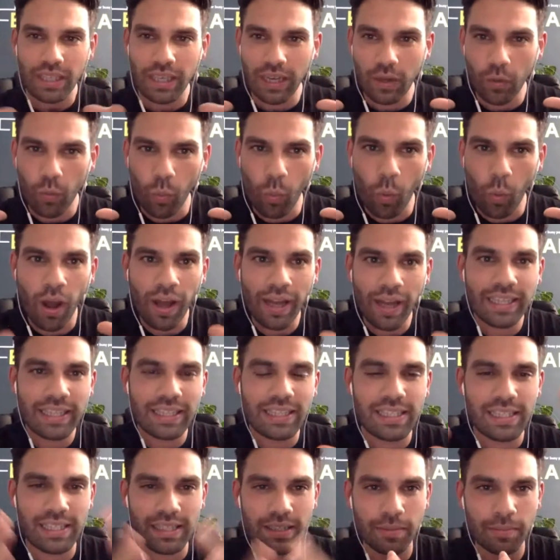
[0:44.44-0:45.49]

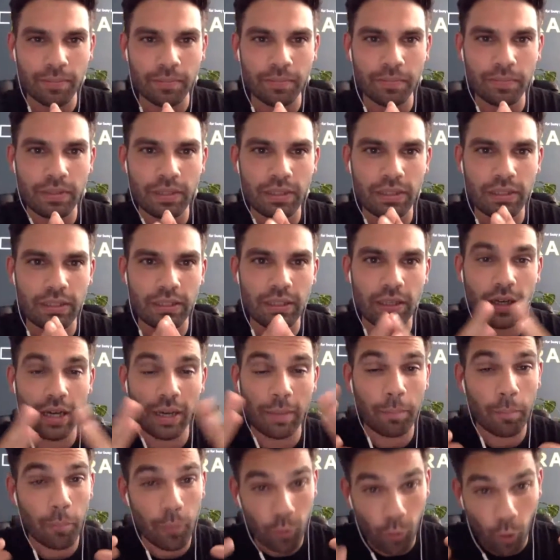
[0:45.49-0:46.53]
why some,
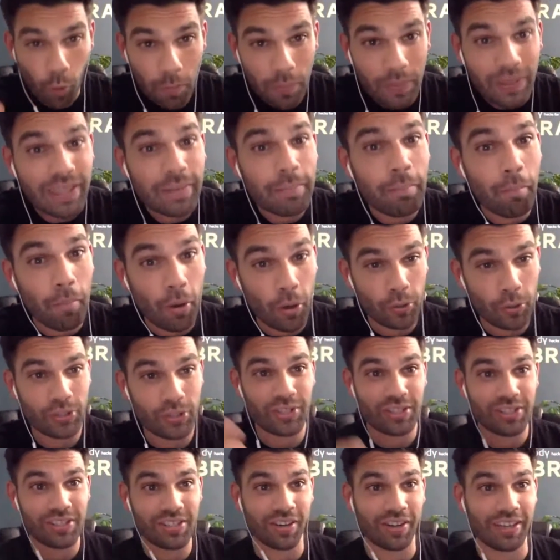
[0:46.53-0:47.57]
probably
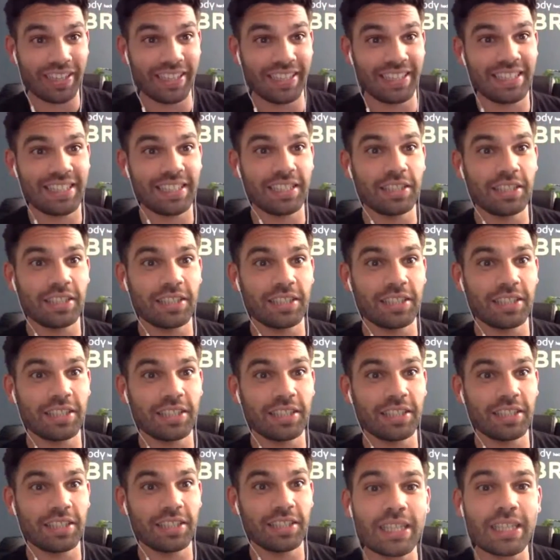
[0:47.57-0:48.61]
most diets
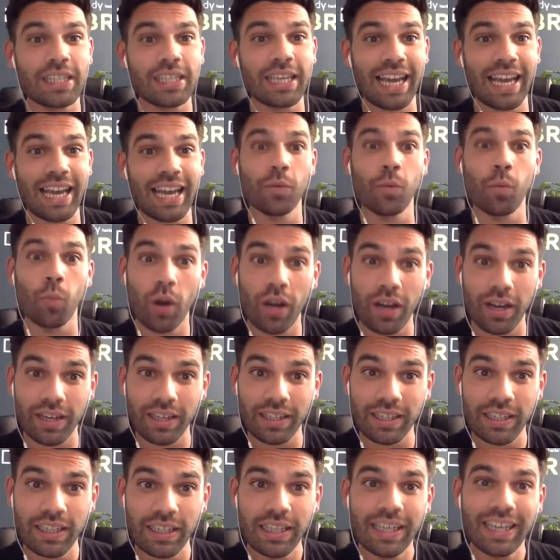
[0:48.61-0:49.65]
don't actually
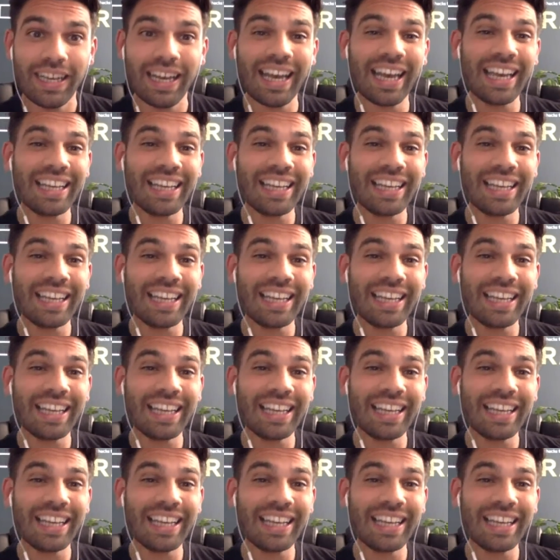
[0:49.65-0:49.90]
work,